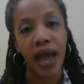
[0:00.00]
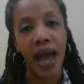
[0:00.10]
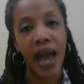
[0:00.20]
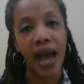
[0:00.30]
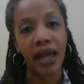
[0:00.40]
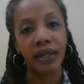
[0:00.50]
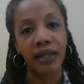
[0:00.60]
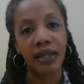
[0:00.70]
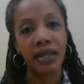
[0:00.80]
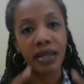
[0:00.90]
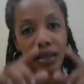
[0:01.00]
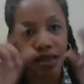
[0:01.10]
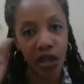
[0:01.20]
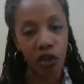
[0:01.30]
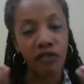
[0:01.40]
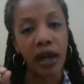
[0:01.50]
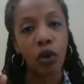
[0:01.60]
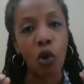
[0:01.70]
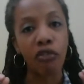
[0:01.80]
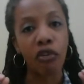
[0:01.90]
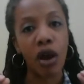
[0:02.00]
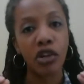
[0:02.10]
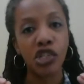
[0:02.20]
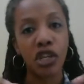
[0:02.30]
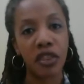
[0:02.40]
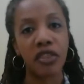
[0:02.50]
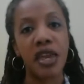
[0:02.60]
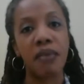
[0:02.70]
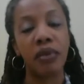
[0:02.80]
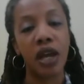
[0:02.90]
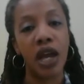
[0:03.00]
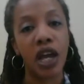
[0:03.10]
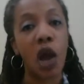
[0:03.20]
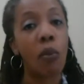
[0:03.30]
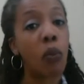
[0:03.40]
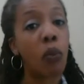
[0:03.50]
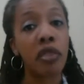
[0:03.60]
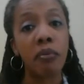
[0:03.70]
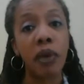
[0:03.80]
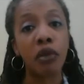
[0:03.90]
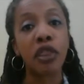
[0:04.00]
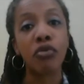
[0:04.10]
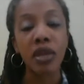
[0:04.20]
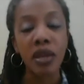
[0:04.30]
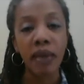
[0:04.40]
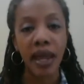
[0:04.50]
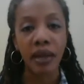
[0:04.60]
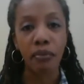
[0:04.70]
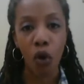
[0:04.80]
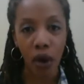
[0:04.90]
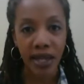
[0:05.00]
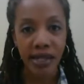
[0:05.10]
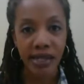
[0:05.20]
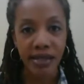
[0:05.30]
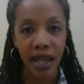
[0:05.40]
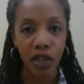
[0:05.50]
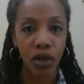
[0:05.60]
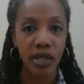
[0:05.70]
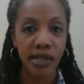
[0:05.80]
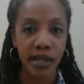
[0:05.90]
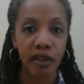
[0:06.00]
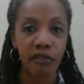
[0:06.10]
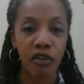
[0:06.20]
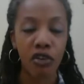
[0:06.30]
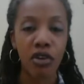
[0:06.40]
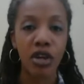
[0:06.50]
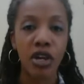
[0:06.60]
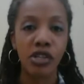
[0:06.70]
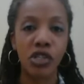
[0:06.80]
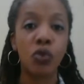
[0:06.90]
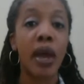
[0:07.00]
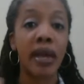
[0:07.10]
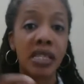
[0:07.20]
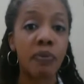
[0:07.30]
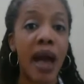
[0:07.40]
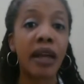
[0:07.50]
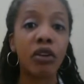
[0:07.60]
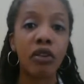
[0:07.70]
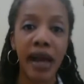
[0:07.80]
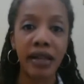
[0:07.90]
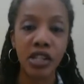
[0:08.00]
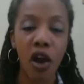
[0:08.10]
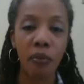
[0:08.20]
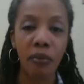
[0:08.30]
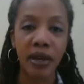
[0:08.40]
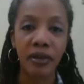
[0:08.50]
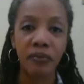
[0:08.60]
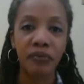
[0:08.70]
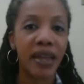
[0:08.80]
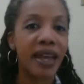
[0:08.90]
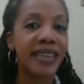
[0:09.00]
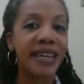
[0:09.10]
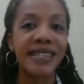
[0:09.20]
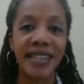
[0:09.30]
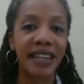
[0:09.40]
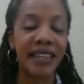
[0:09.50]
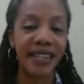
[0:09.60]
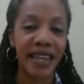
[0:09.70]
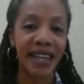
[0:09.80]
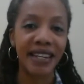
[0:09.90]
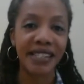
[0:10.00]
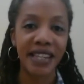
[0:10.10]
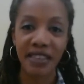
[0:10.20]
And think of that overarching theme. Come up with about 3 main points that you can deliver to expand on that topic, and then set the date